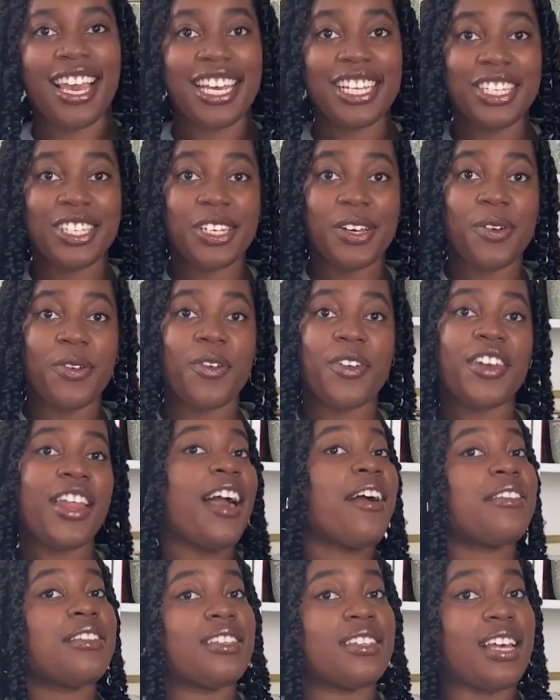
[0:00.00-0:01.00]
And so
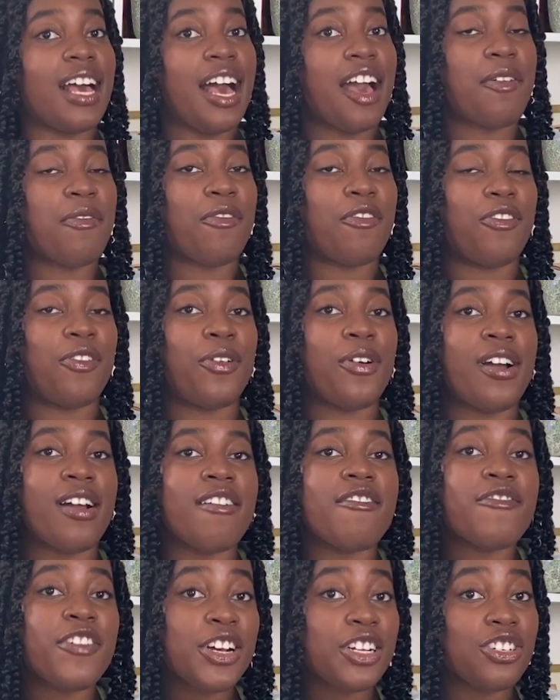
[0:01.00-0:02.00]
now it's time for
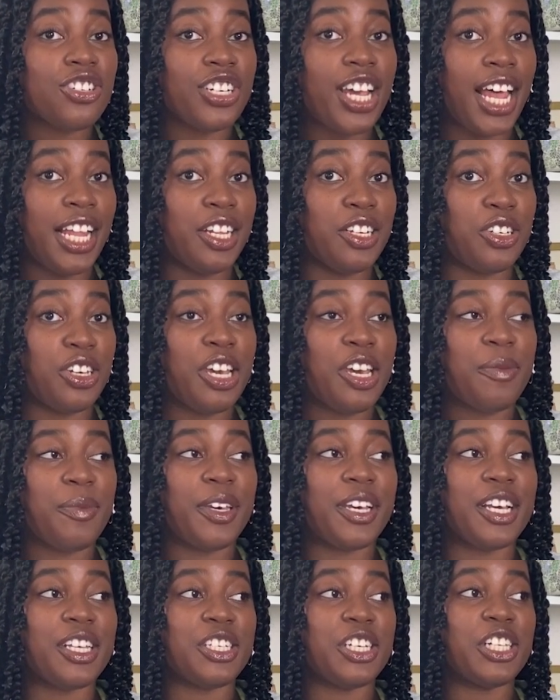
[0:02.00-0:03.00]
our first challenge
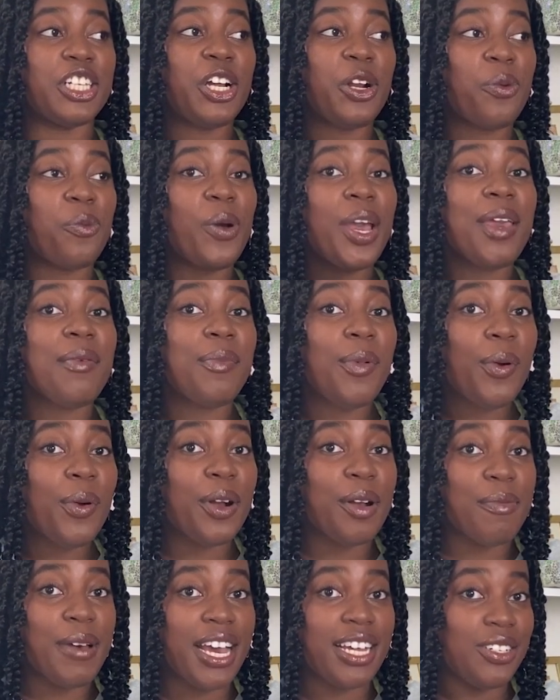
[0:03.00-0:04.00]
because you learn way
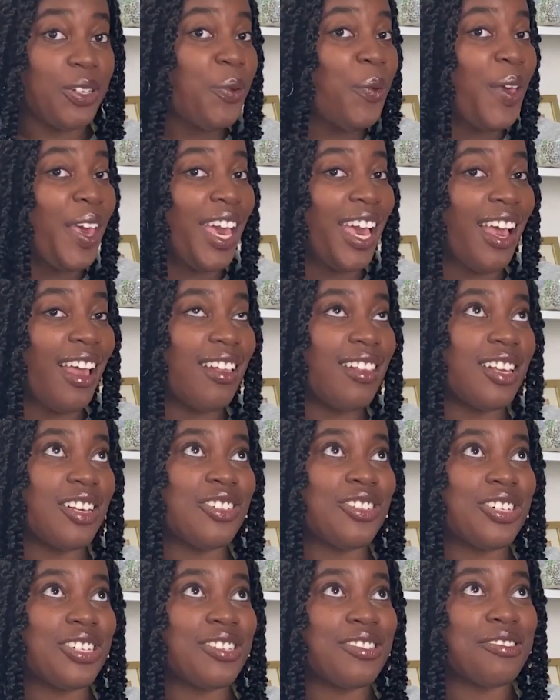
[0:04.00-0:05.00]
more by doing
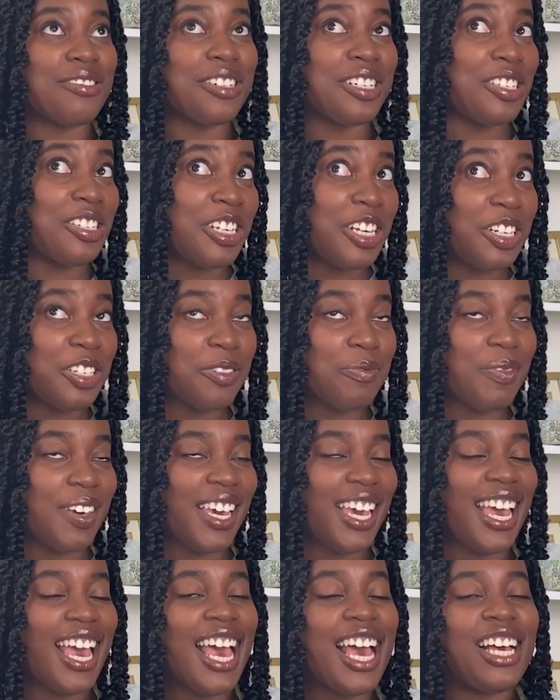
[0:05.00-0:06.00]
than just listening to
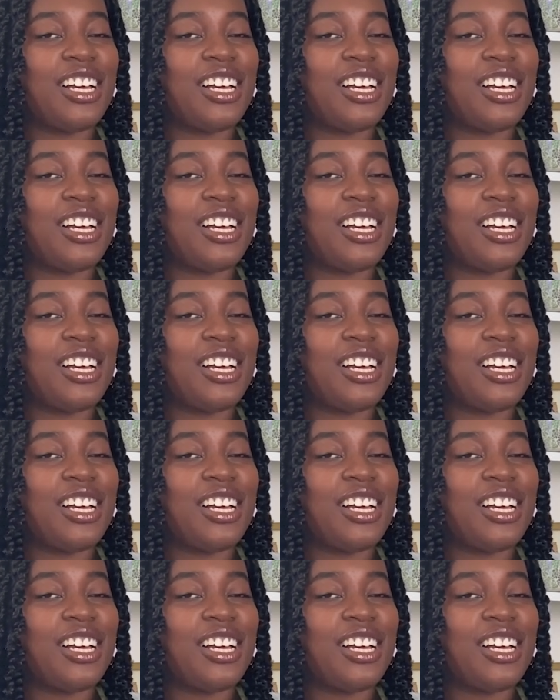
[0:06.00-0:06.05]
me.